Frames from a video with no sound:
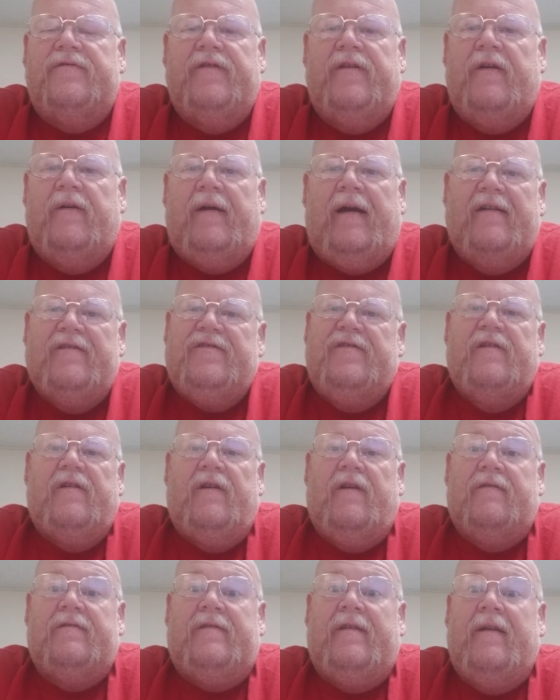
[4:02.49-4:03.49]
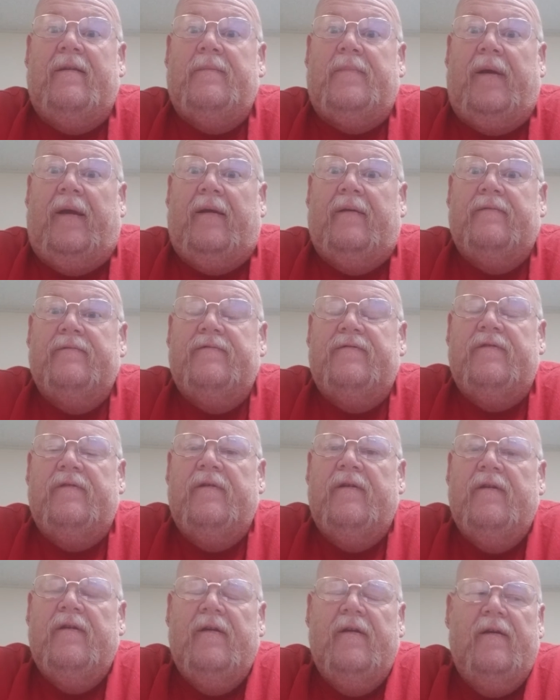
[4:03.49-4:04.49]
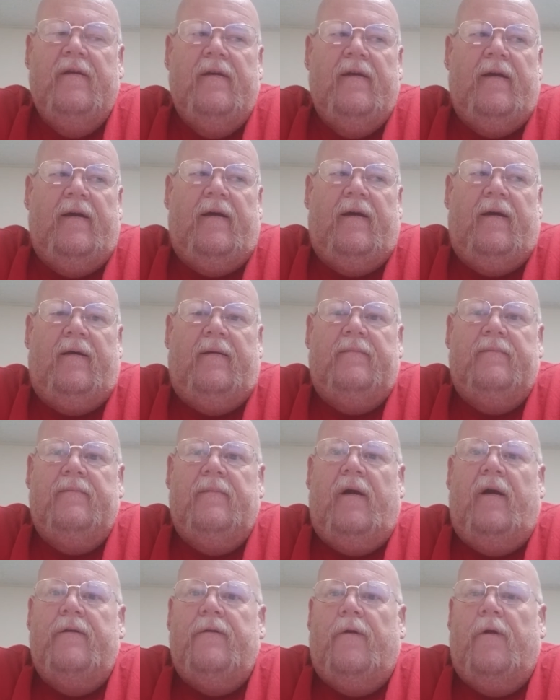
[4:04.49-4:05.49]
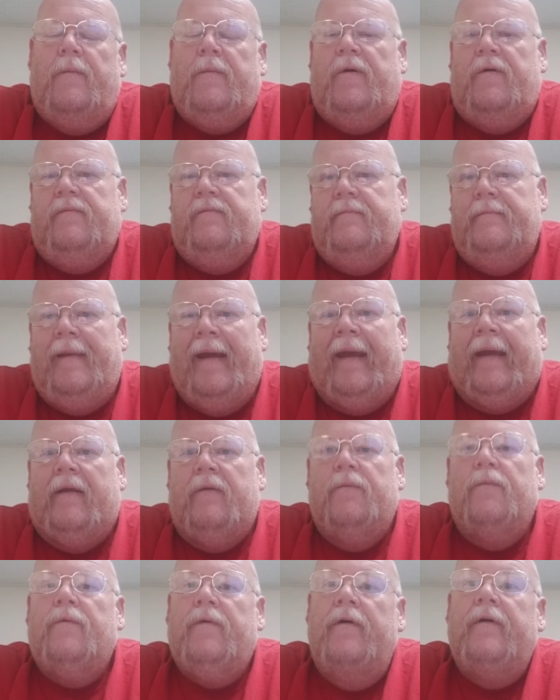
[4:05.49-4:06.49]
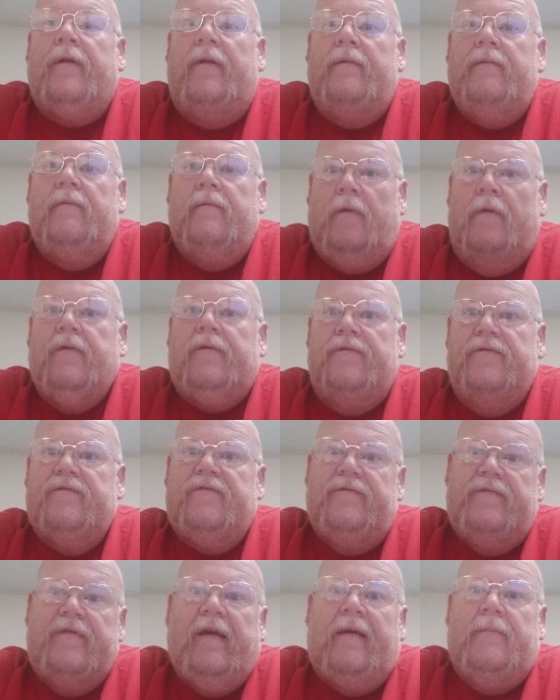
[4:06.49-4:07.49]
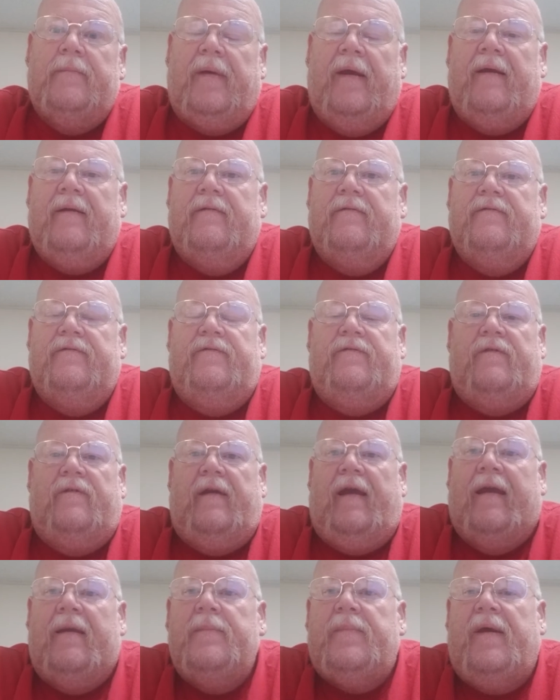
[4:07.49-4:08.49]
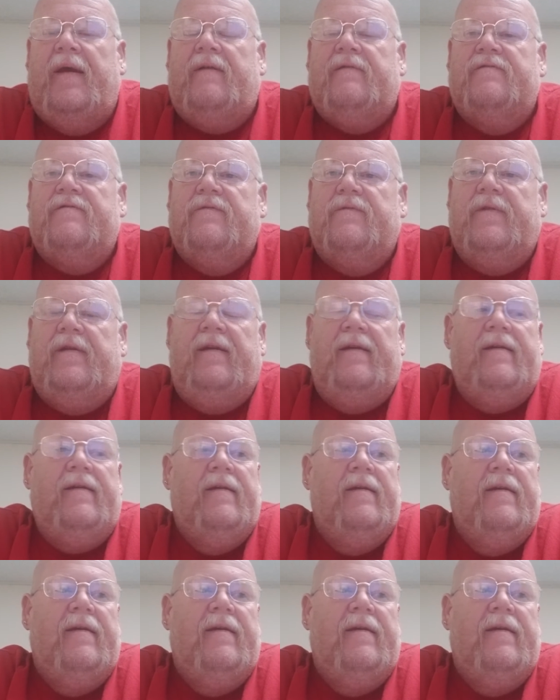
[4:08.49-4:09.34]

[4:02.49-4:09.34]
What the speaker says: I should have lost 10 pounds. A normal man would lose 10 pounds or 8 pounds a week.